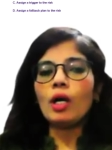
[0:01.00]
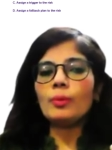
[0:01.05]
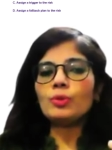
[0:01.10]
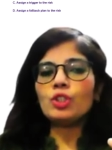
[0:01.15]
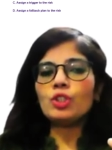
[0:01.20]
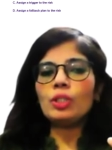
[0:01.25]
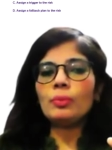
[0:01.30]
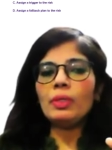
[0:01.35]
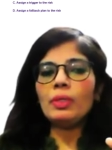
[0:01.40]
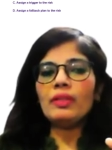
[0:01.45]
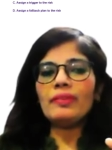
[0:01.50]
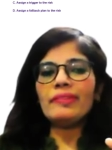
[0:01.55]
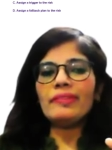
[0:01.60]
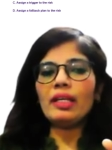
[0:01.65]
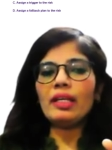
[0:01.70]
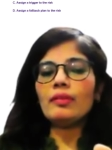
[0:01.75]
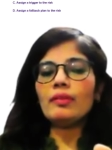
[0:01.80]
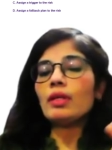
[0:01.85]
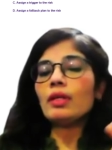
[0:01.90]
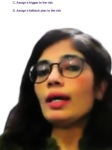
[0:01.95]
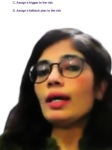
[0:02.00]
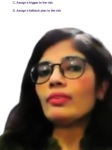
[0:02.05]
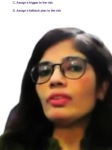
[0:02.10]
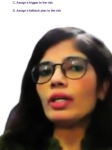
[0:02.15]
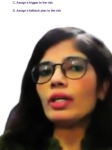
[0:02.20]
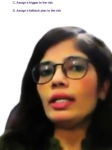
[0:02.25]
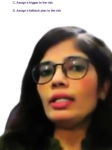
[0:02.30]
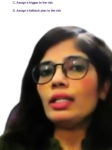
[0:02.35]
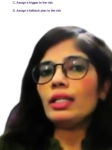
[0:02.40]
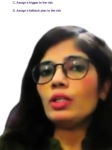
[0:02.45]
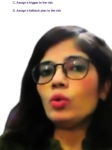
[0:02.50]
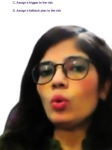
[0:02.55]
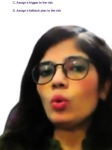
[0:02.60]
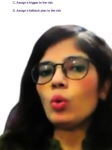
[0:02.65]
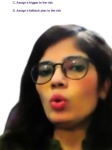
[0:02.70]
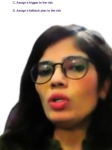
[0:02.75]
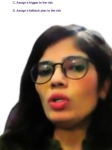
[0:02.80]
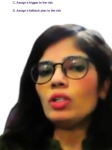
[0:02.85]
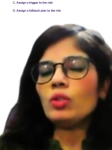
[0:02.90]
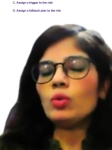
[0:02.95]
Option B says assign an
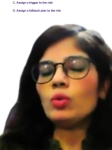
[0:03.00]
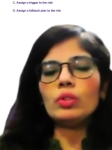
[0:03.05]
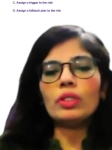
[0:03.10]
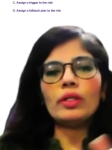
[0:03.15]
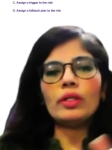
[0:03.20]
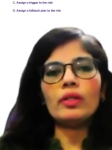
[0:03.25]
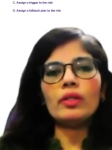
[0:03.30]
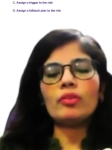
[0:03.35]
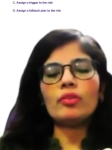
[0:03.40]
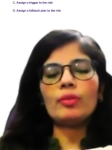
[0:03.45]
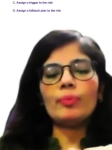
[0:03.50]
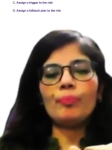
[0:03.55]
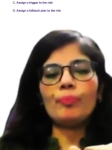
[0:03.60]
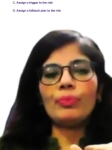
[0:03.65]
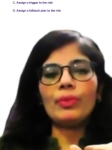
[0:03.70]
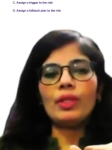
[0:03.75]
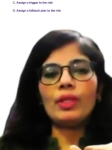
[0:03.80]
owner to the risk.